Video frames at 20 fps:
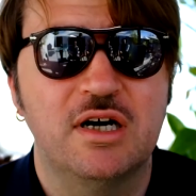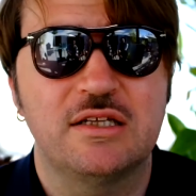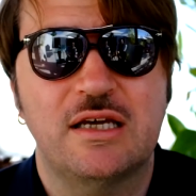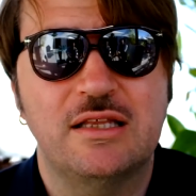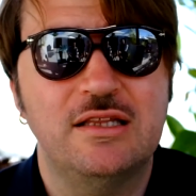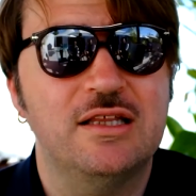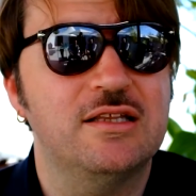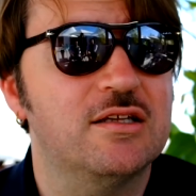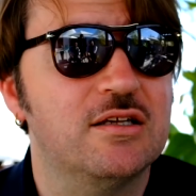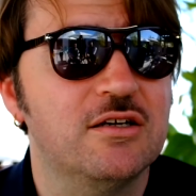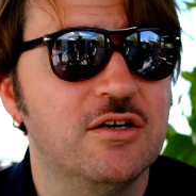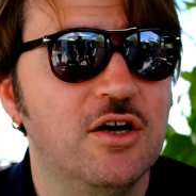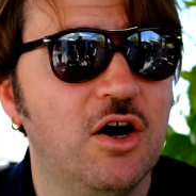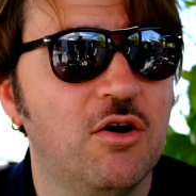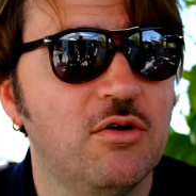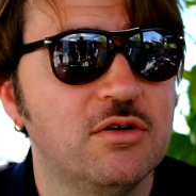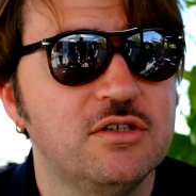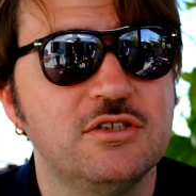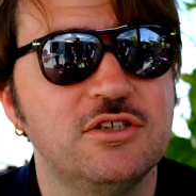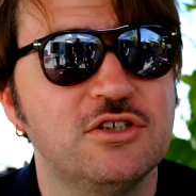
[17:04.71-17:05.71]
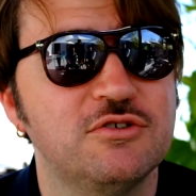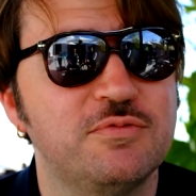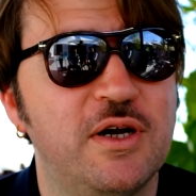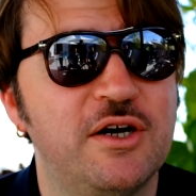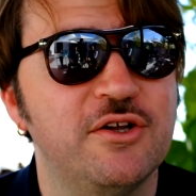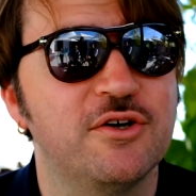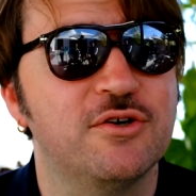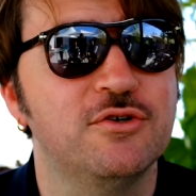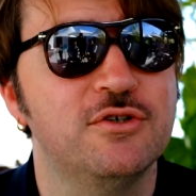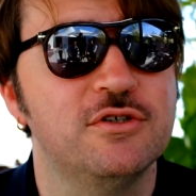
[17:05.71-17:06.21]
but I didn't know. This is
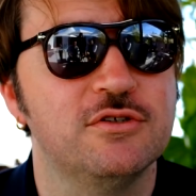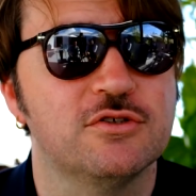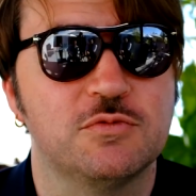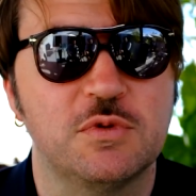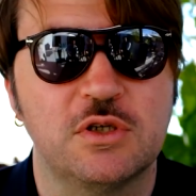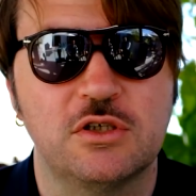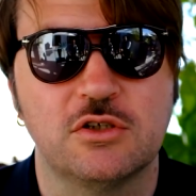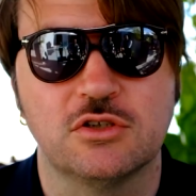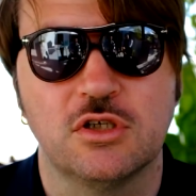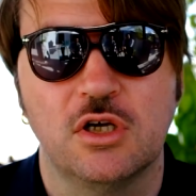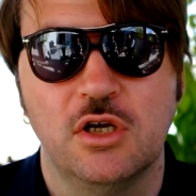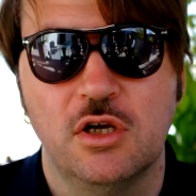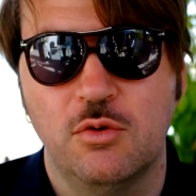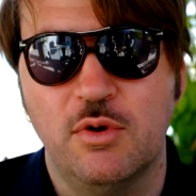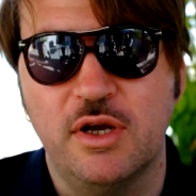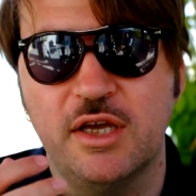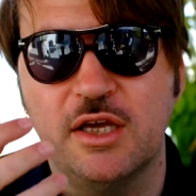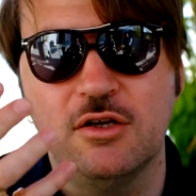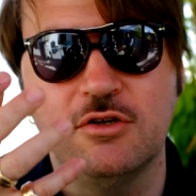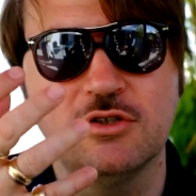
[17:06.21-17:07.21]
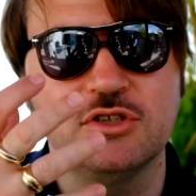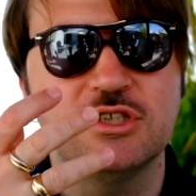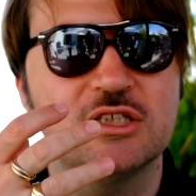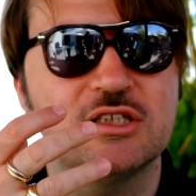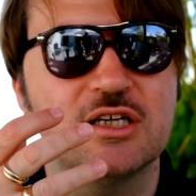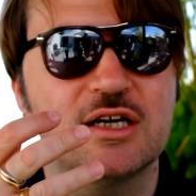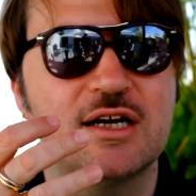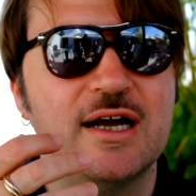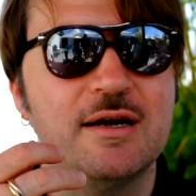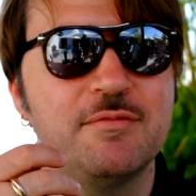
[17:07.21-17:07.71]
very curious, because when he
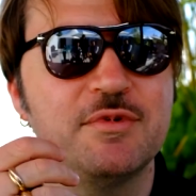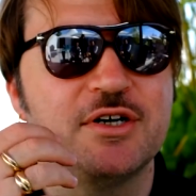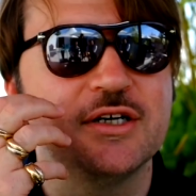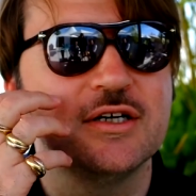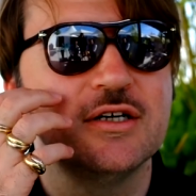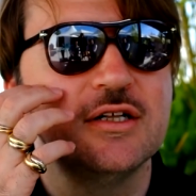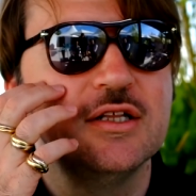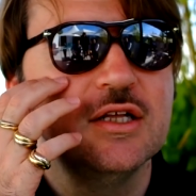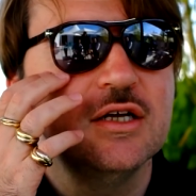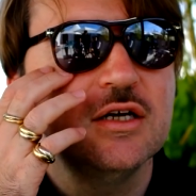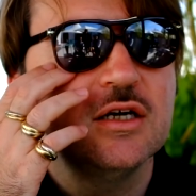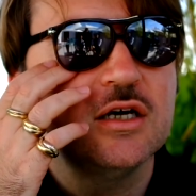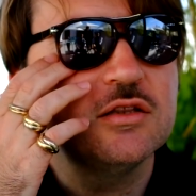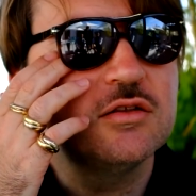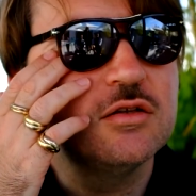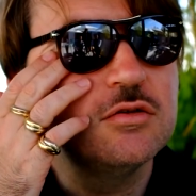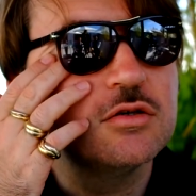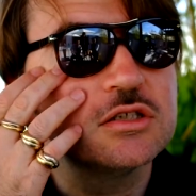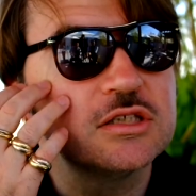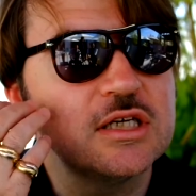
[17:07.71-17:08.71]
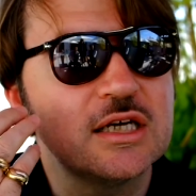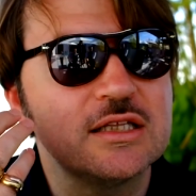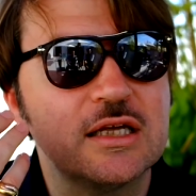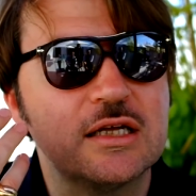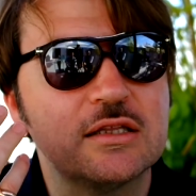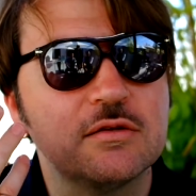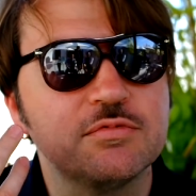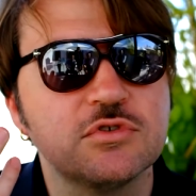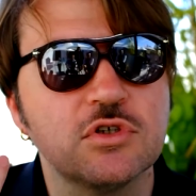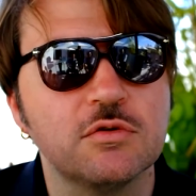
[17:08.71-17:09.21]
looks at the camera, it looks
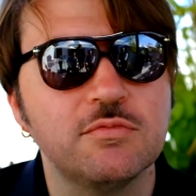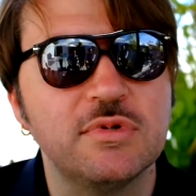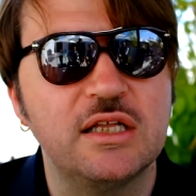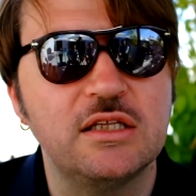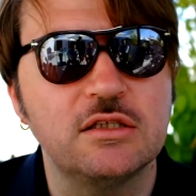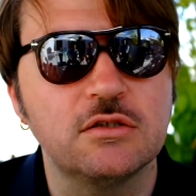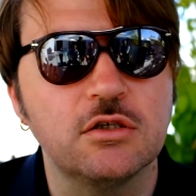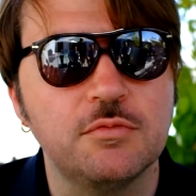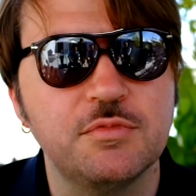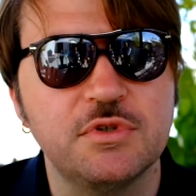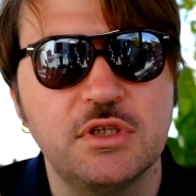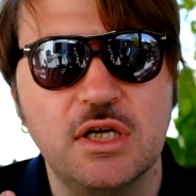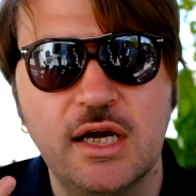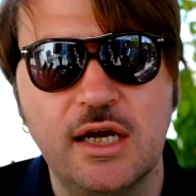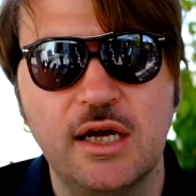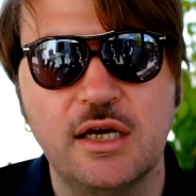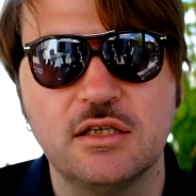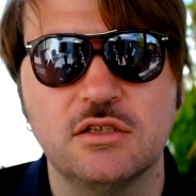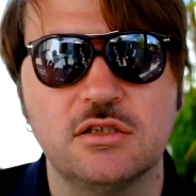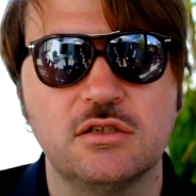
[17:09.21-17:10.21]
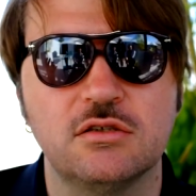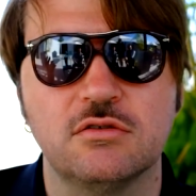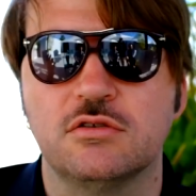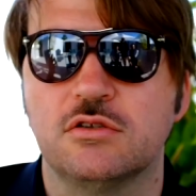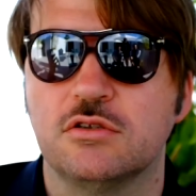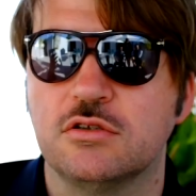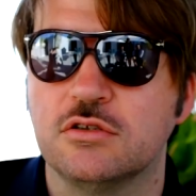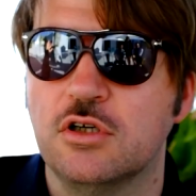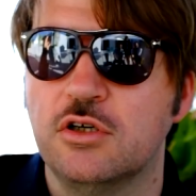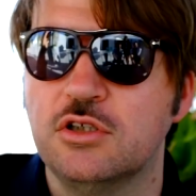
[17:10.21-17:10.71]
like that somebody told me, yes,
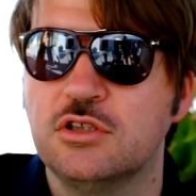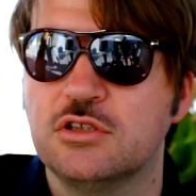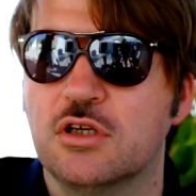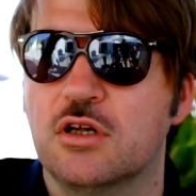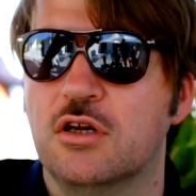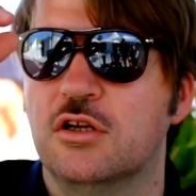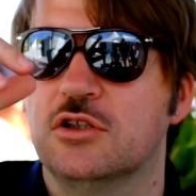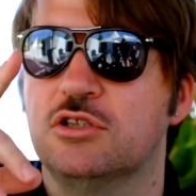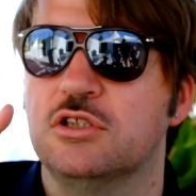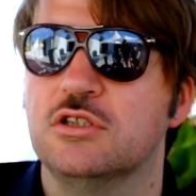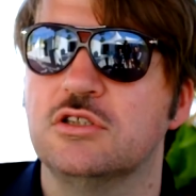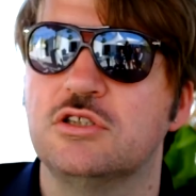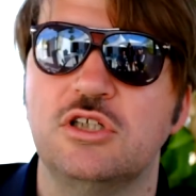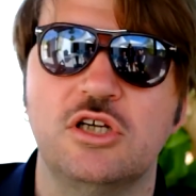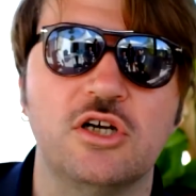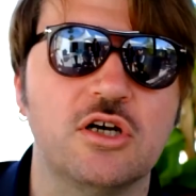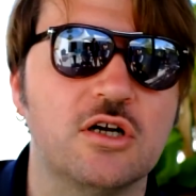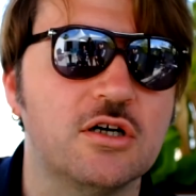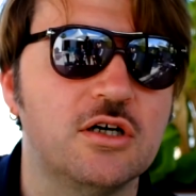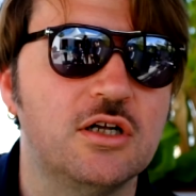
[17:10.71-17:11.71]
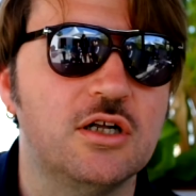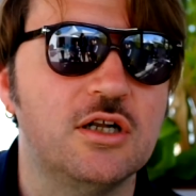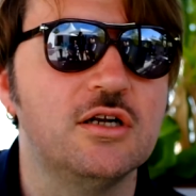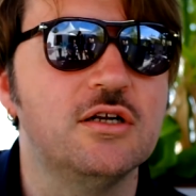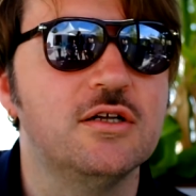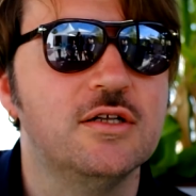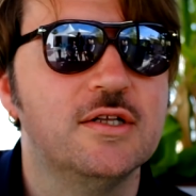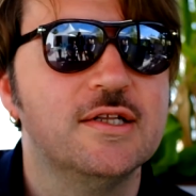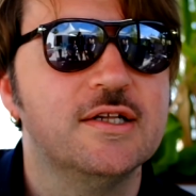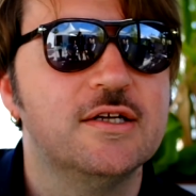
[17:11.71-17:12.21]
it's, no, it's the closing
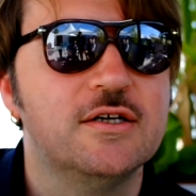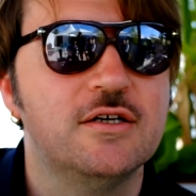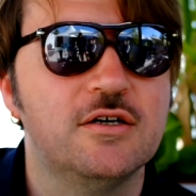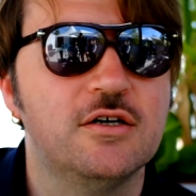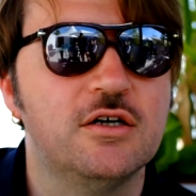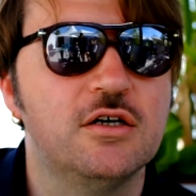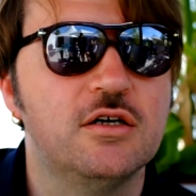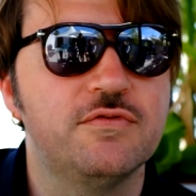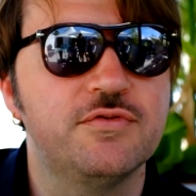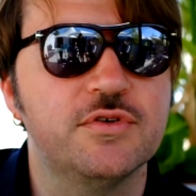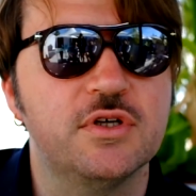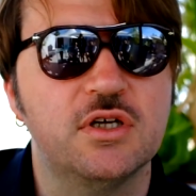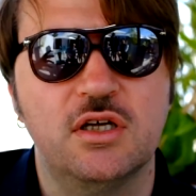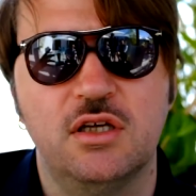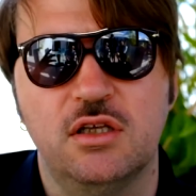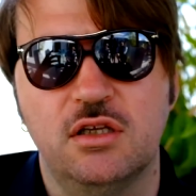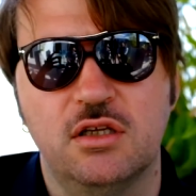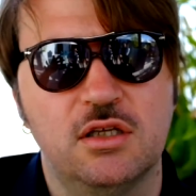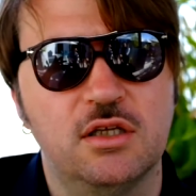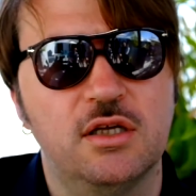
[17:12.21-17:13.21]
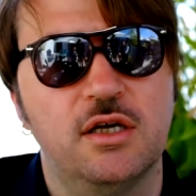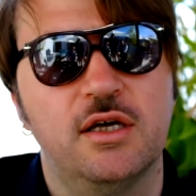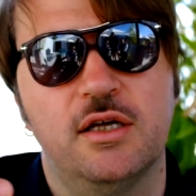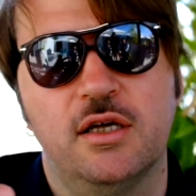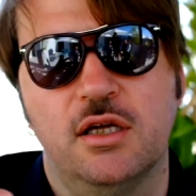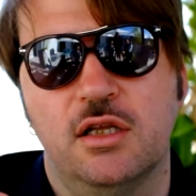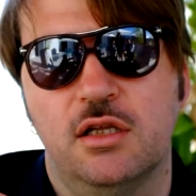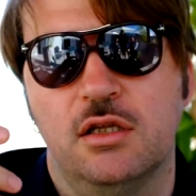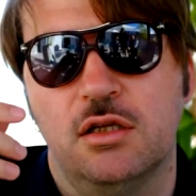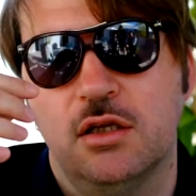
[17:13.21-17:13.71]
circle of at
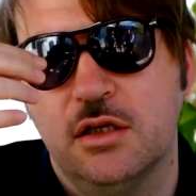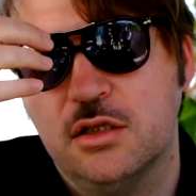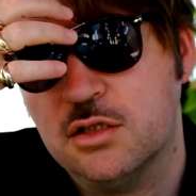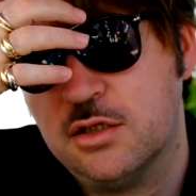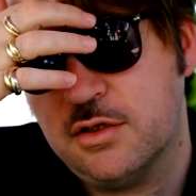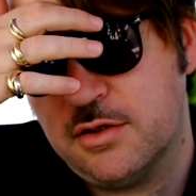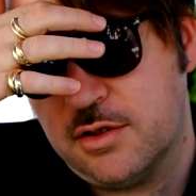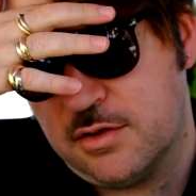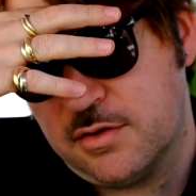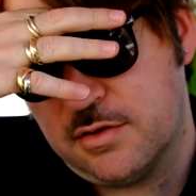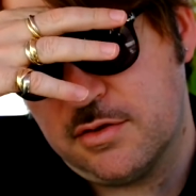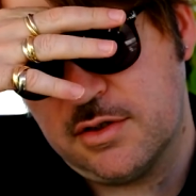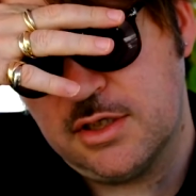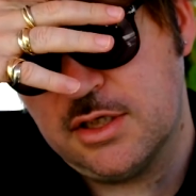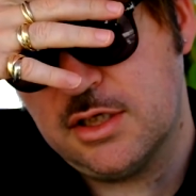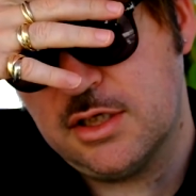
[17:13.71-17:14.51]
the